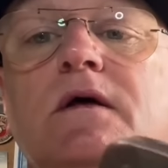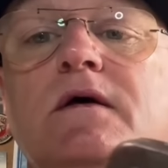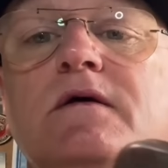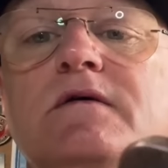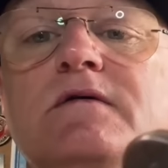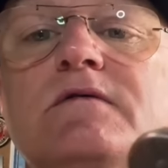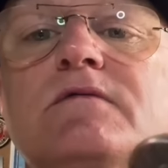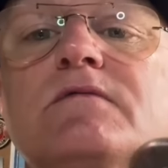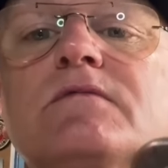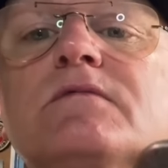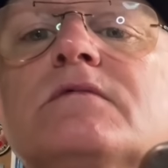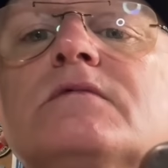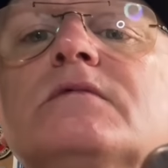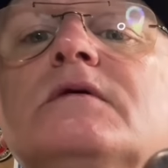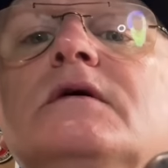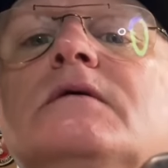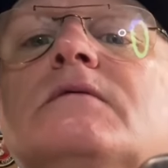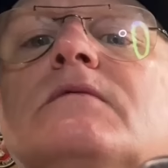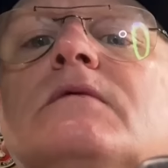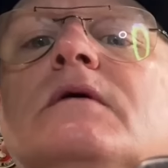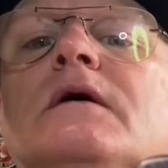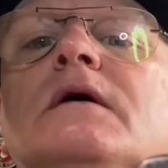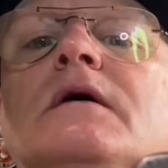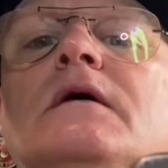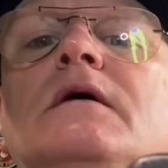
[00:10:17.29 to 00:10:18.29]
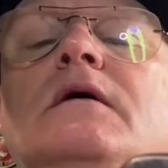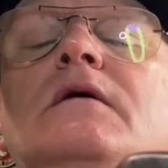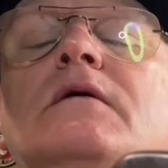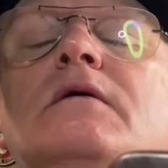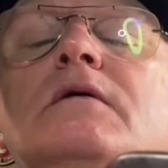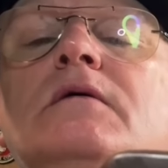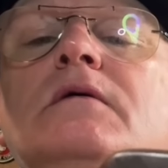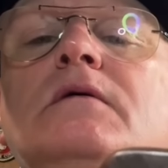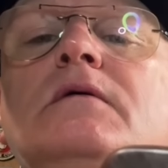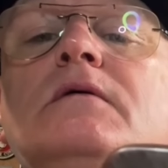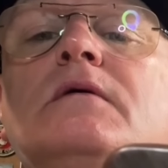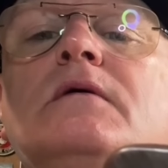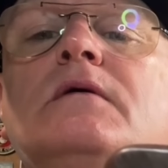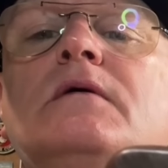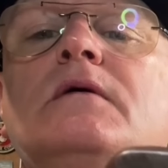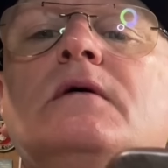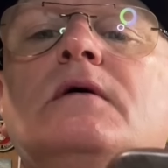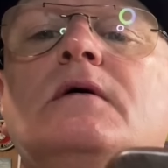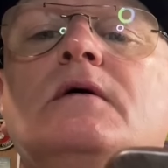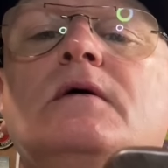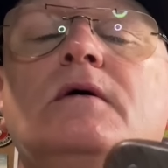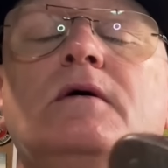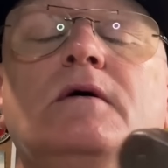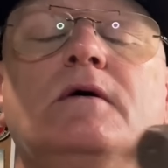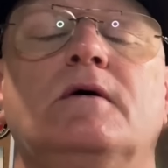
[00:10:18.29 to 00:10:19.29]
That's it right here.
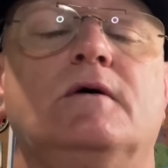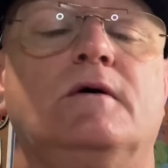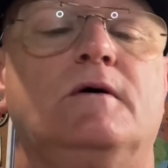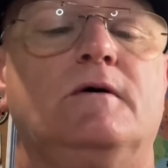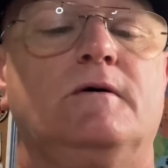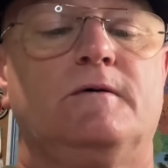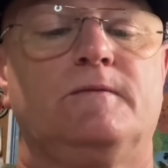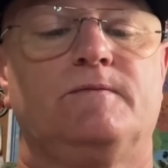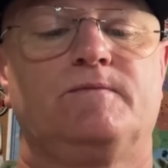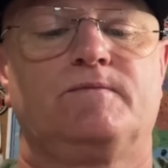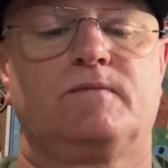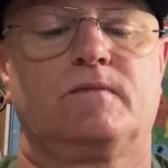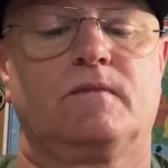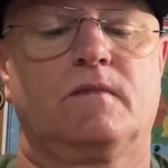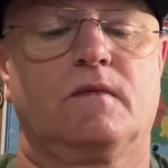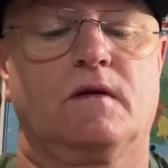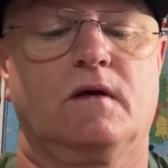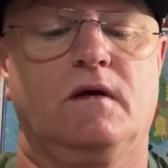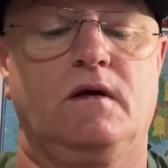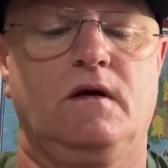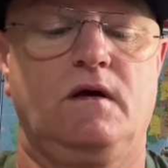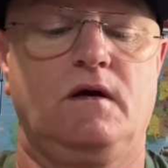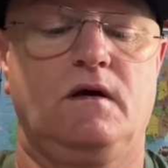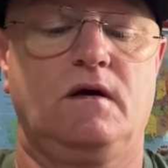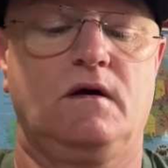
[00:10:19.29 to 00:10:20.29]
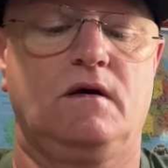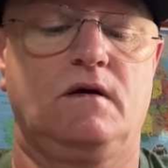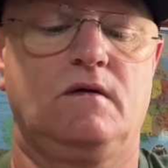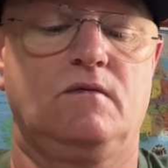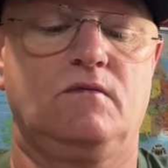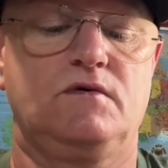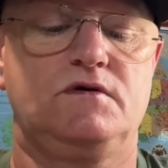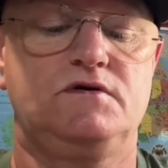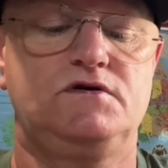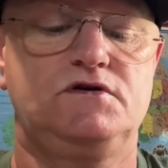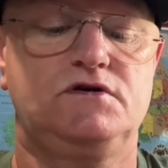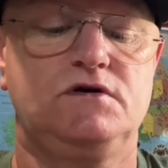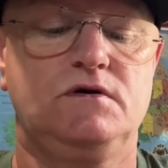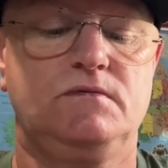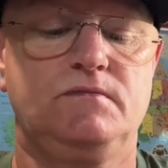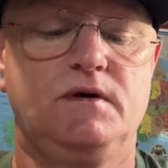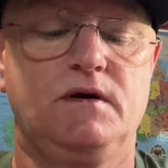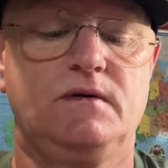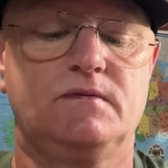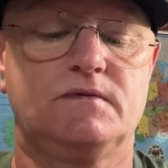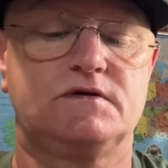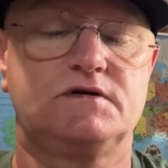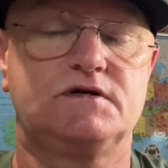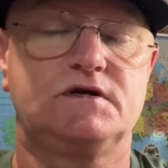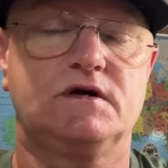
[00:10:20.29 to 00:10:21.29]
And we should be
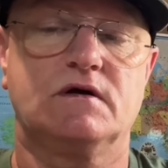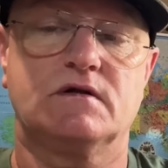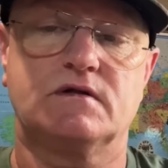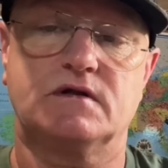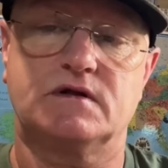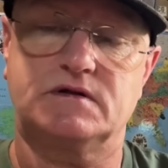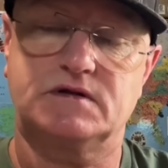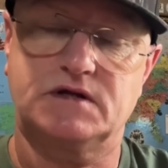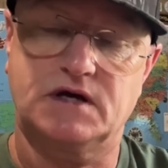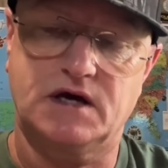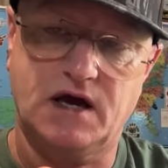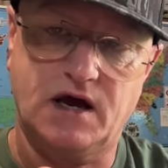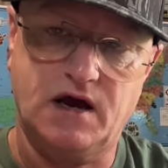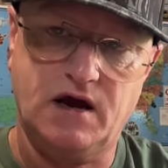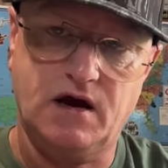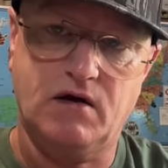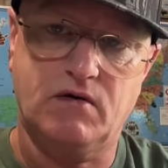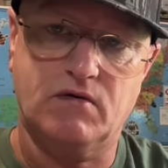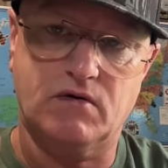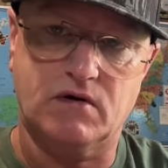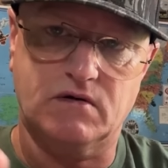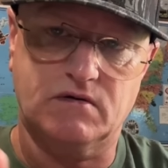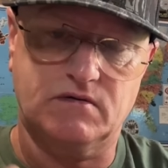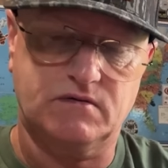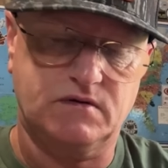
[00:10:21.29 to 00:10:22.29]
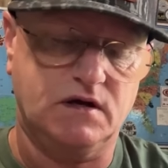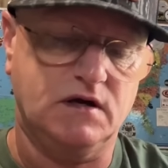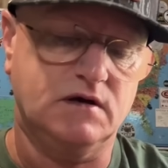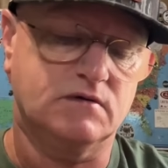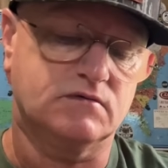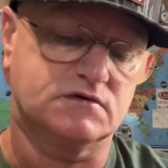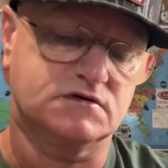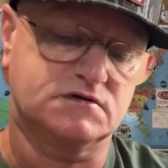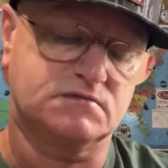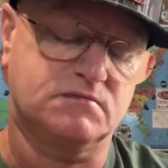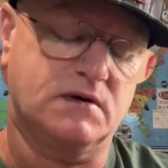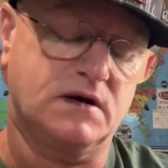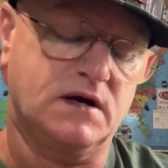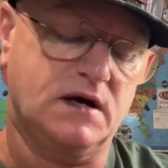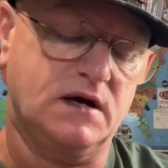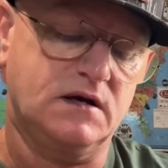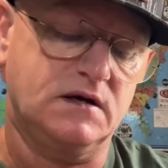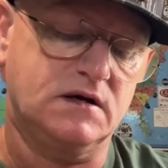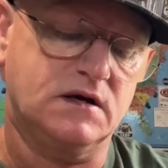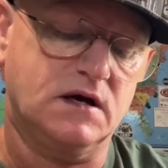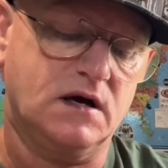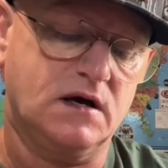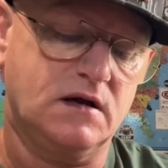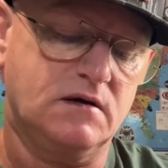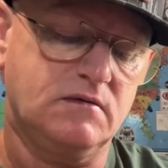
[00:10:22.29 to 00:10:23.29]
able to tell that the era it was made,
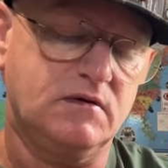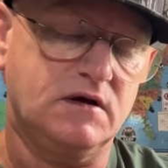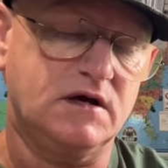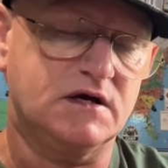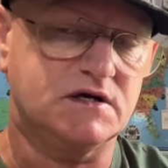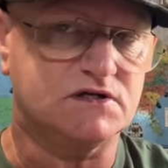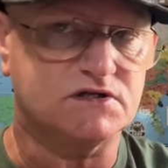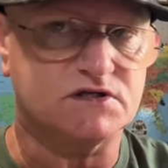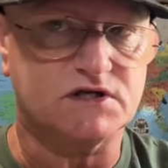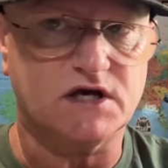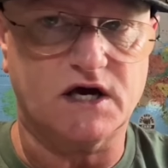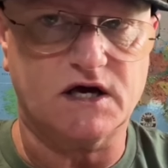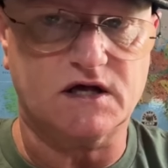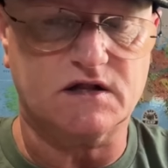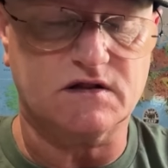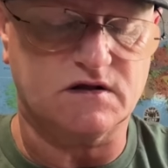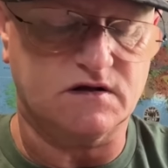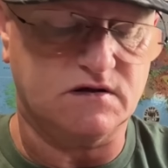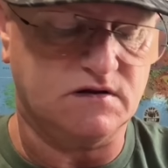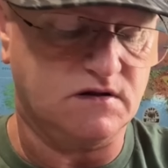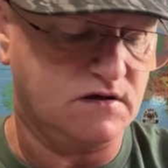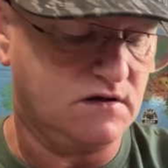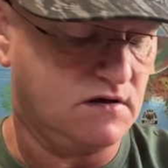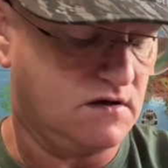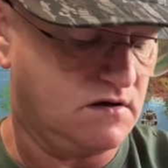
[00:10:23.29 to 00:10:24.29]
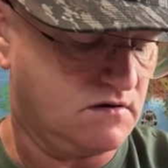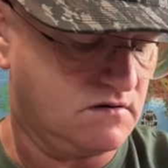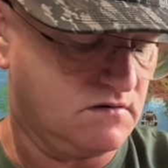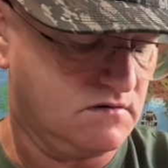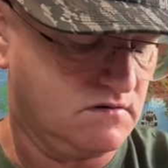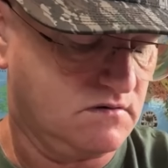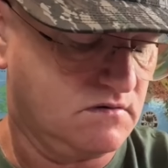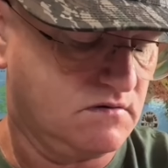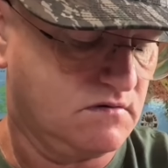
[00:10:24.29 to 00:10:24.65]
not exactly the year.